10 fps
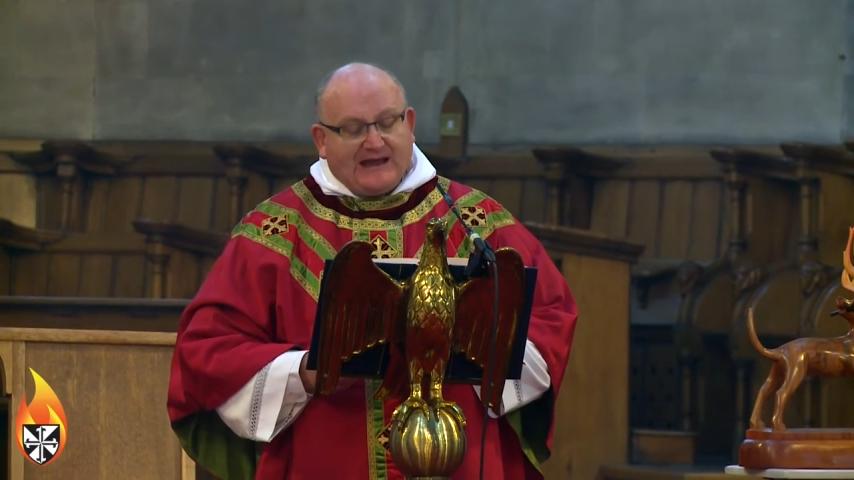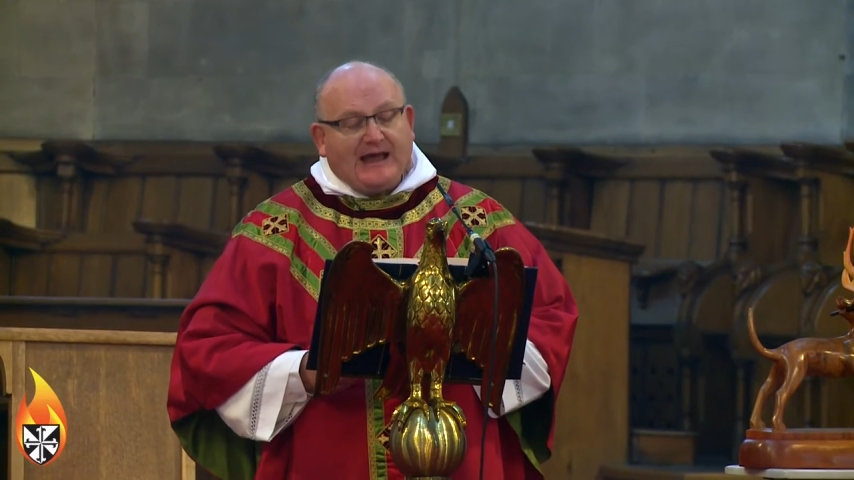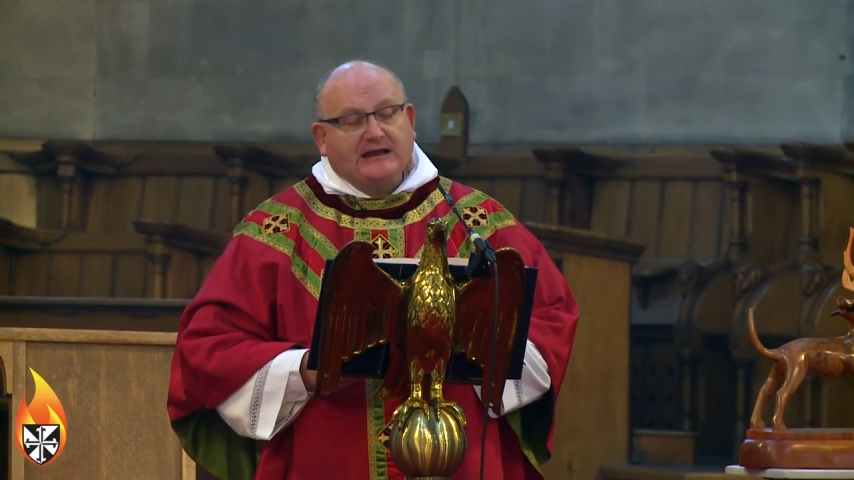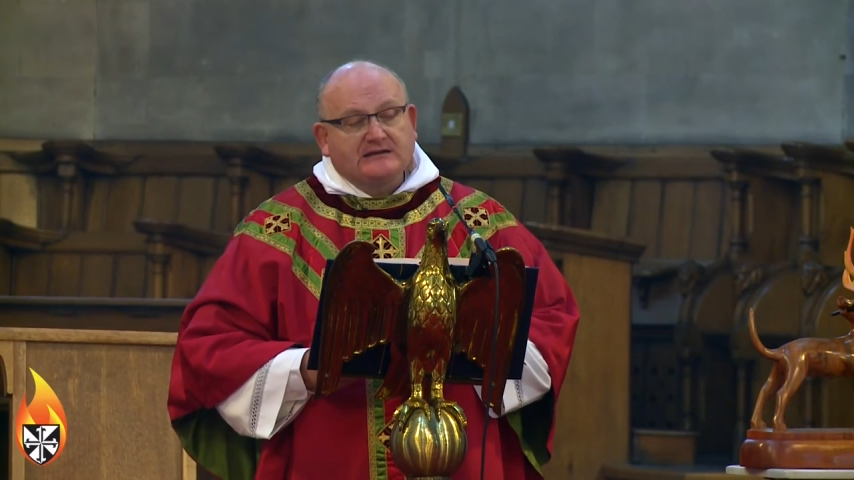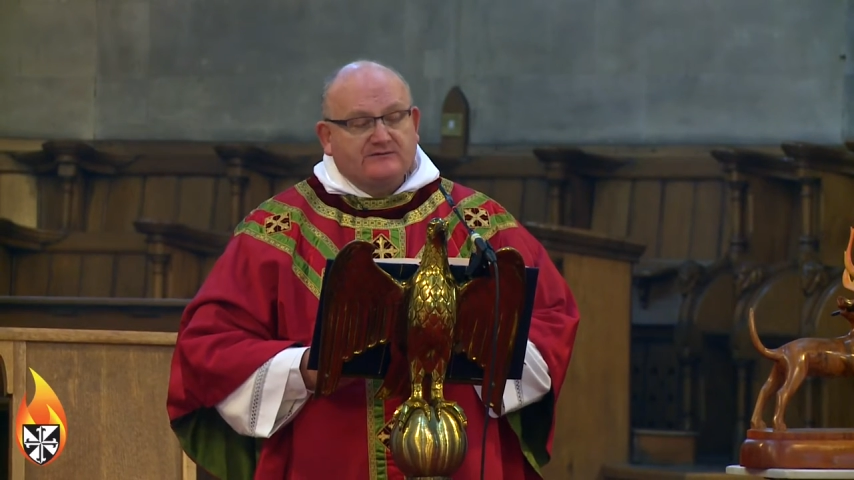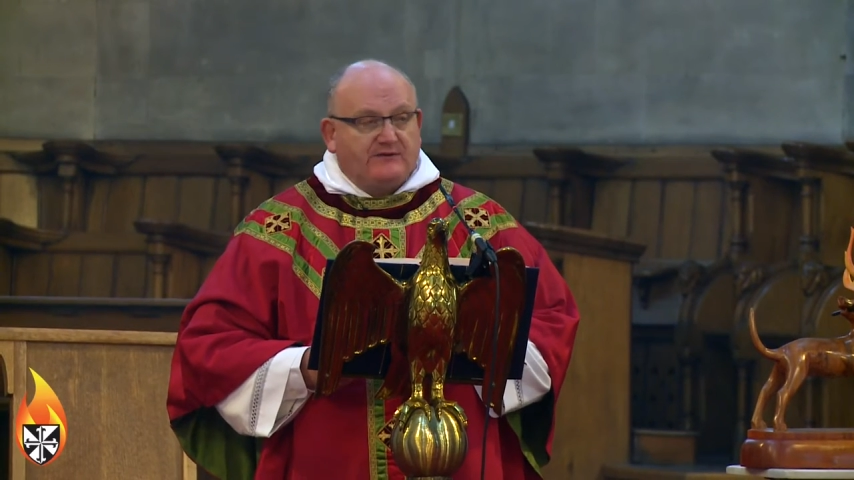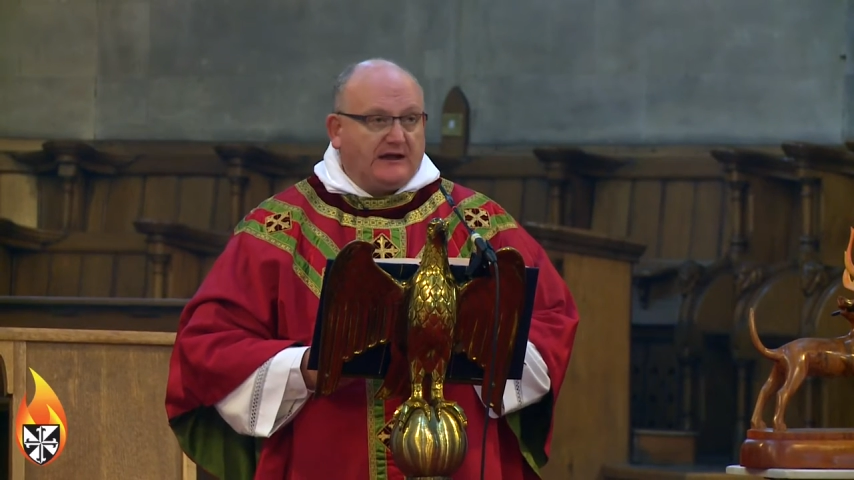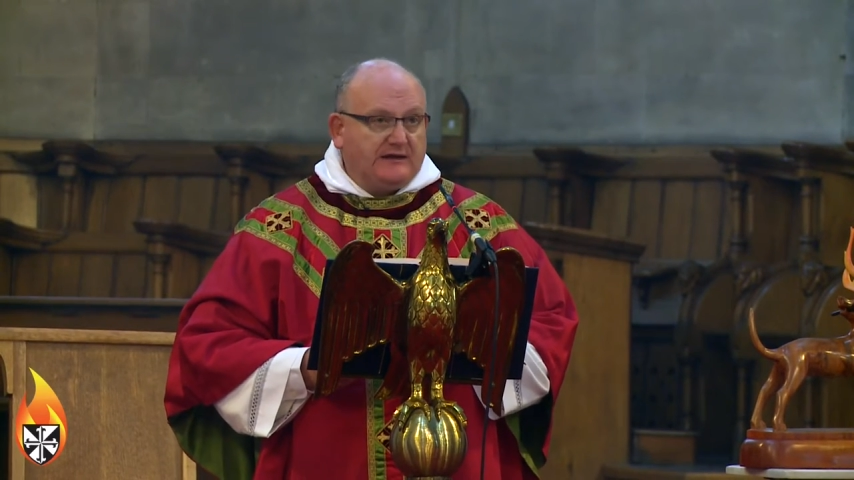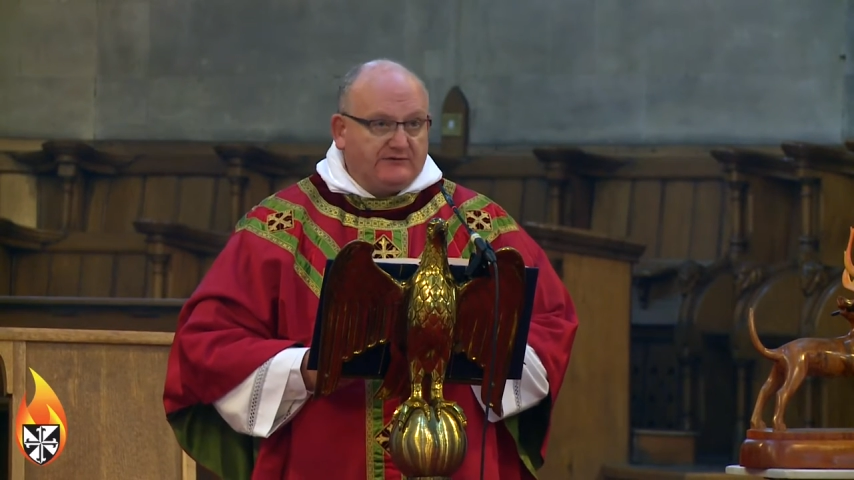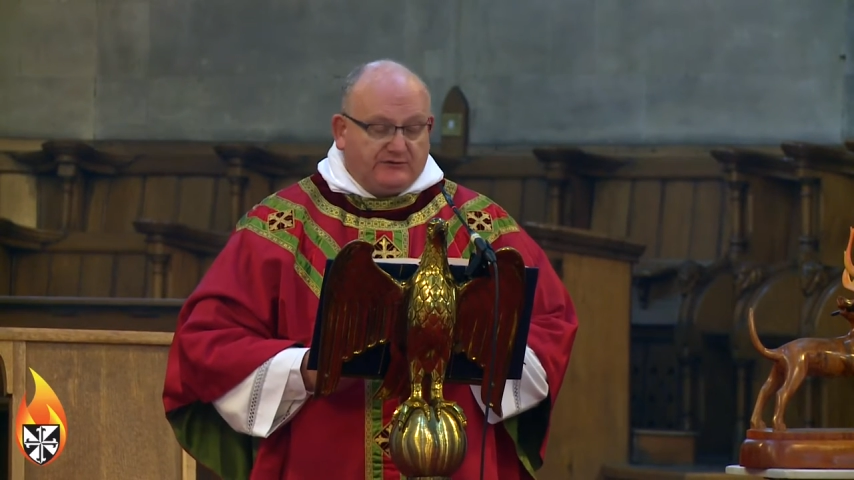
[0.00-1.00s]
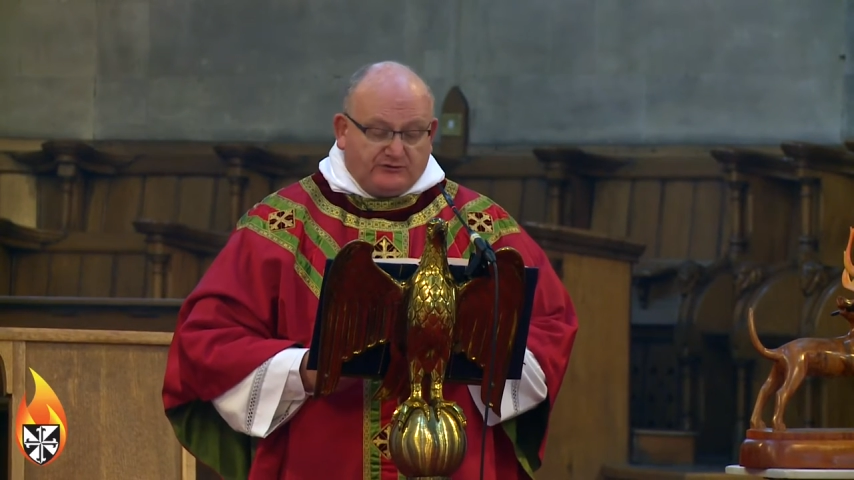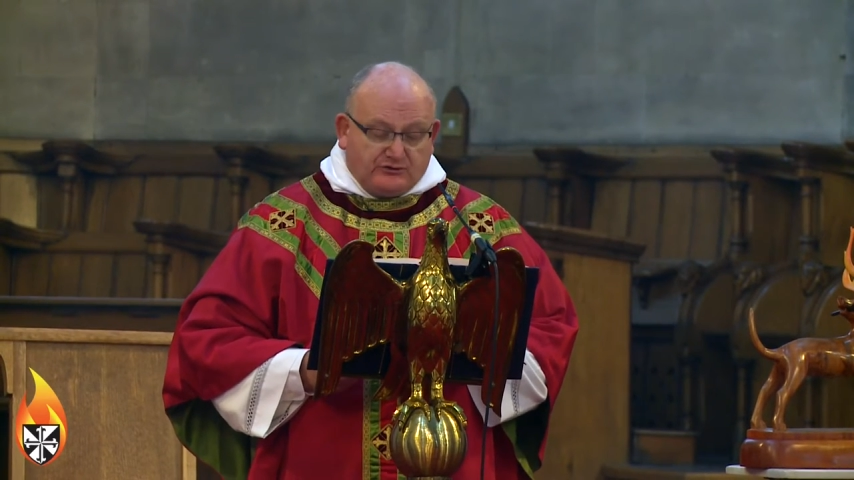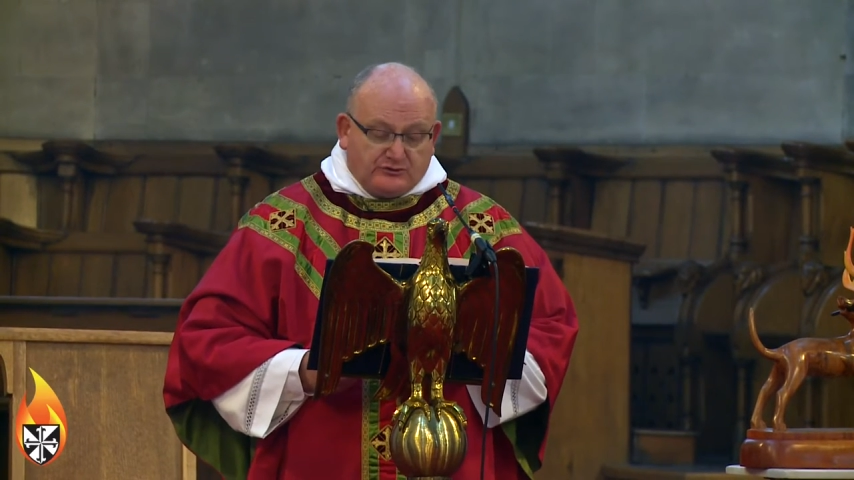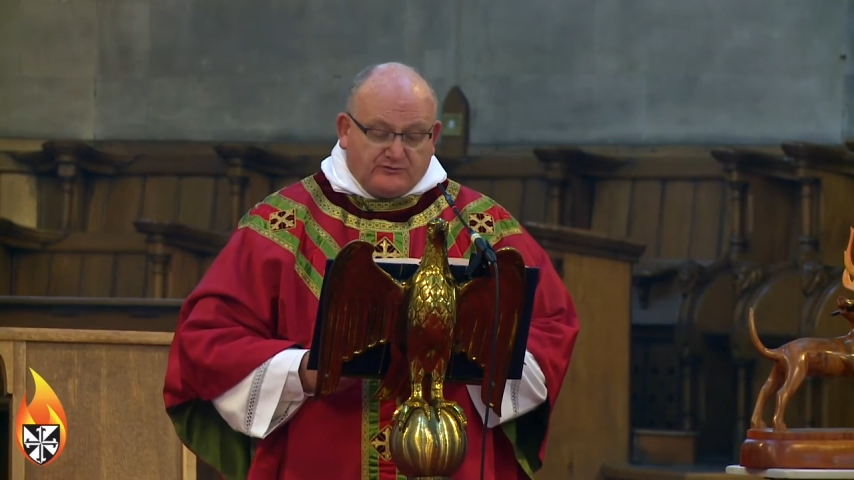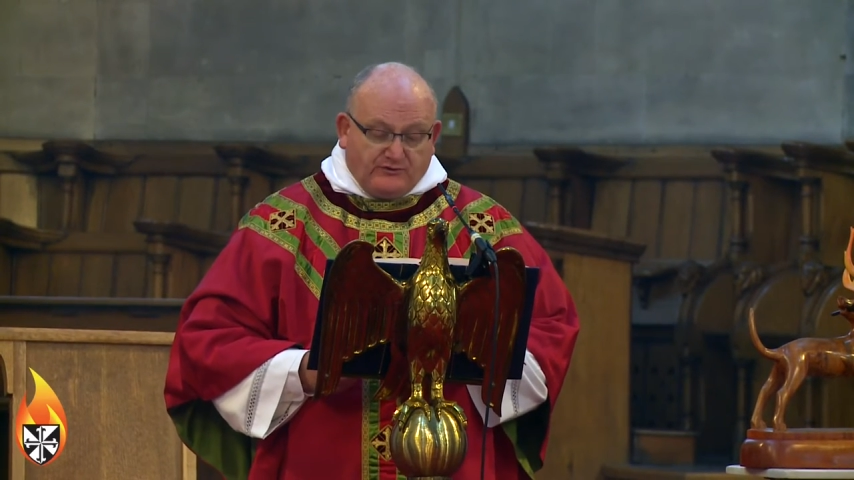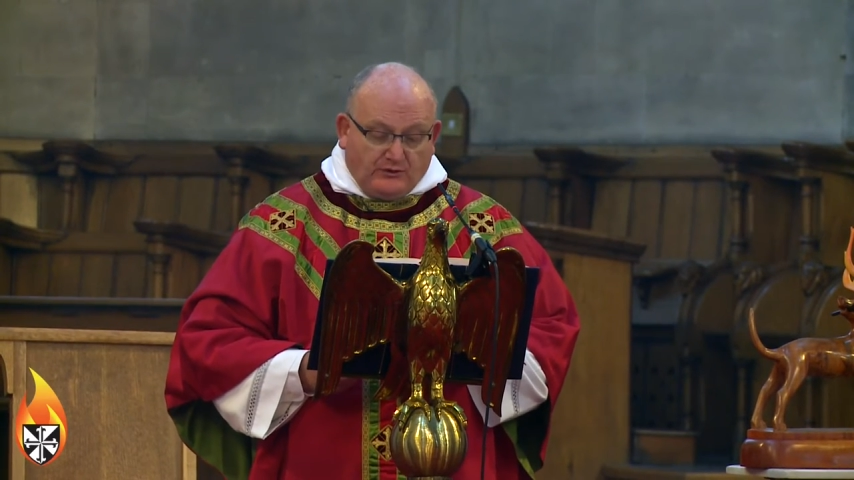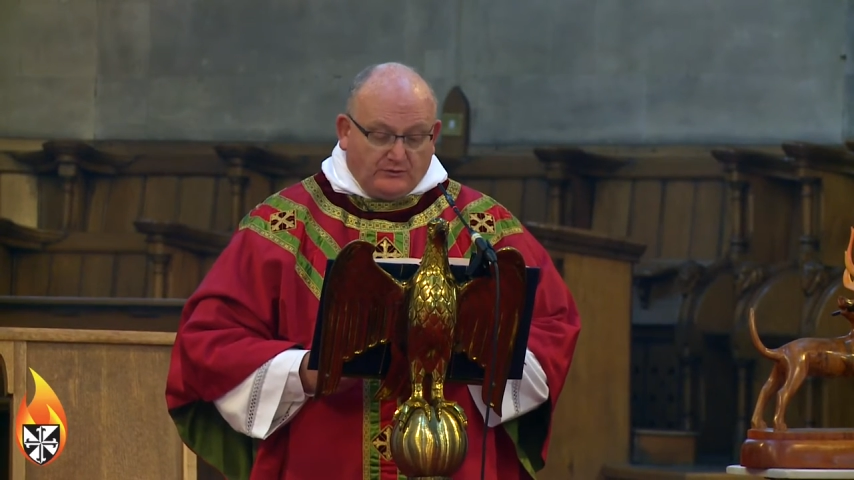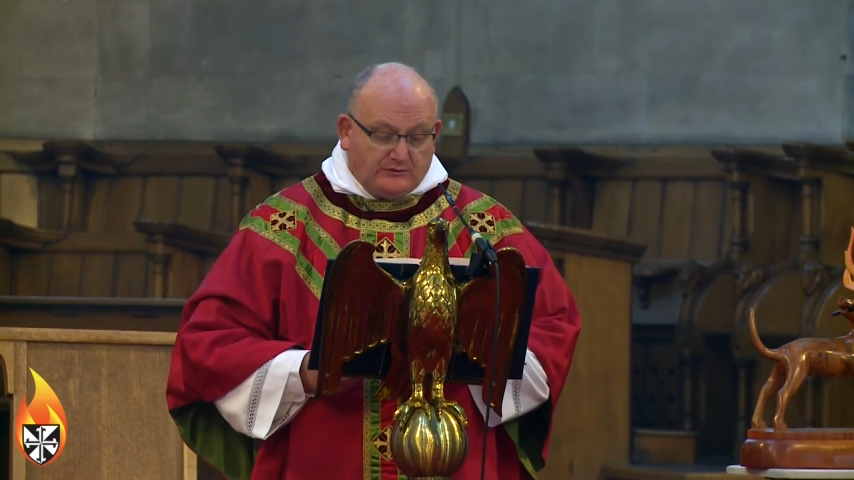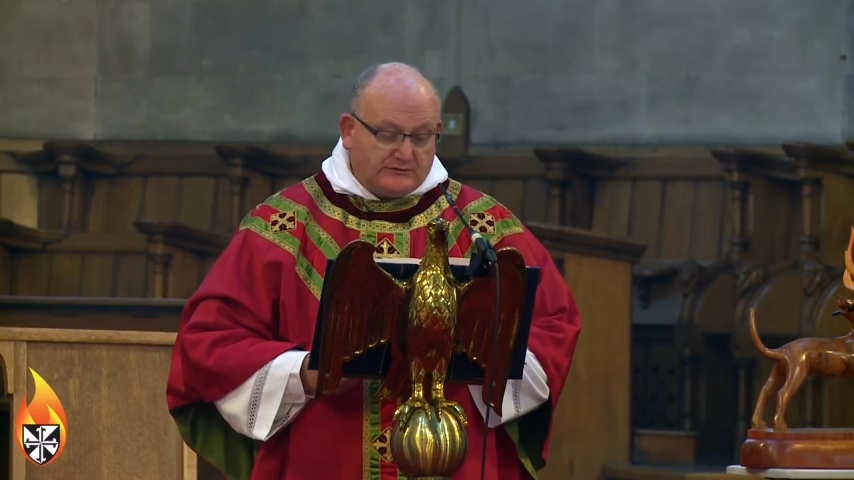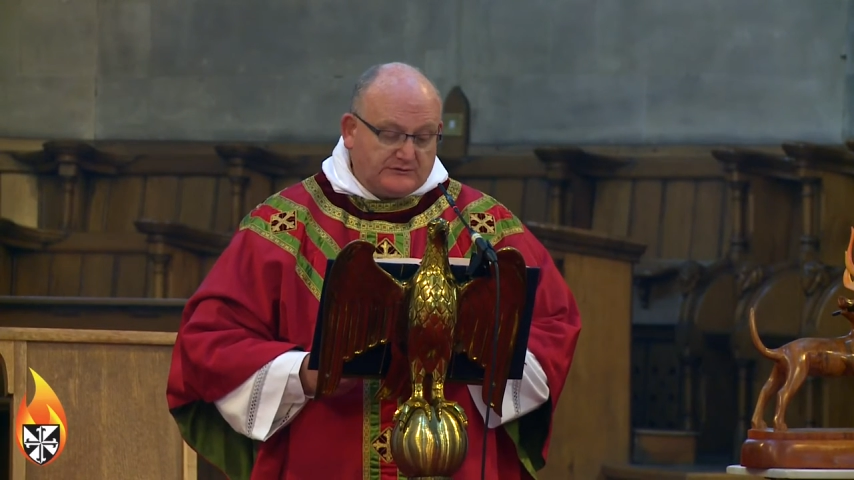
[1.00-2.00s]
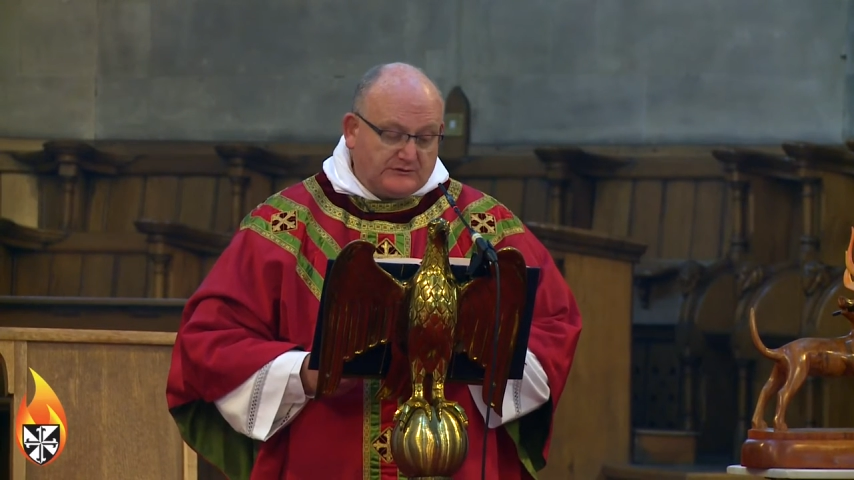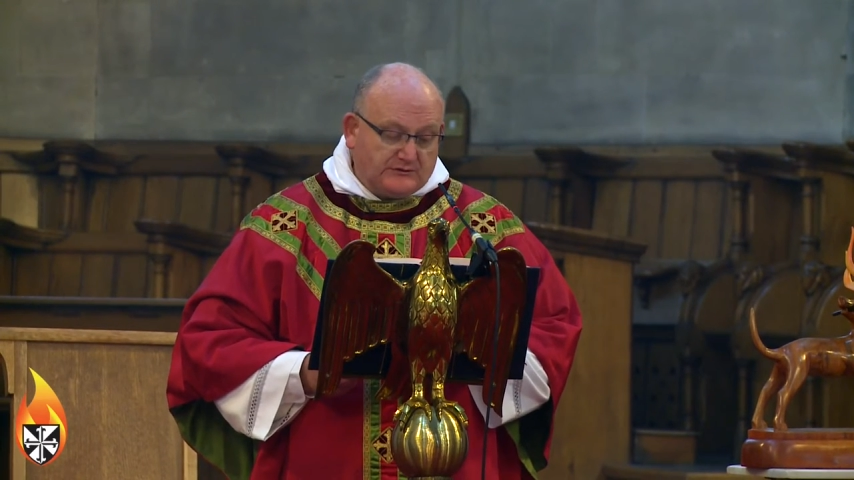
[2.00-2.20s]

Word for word: active life is twofold.